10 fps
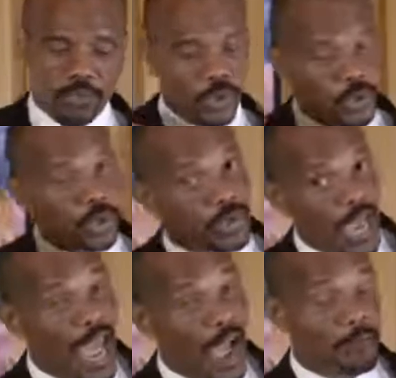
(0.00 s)
to you today,
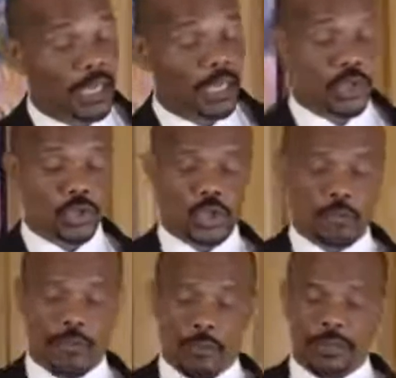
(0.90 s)
I'm making you the
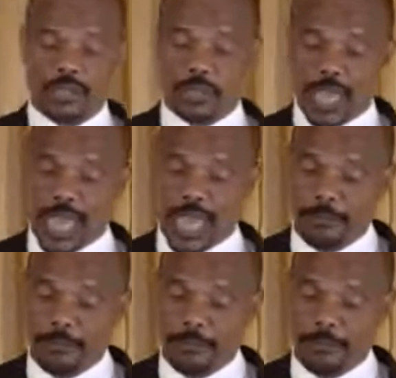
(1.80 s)
promise today,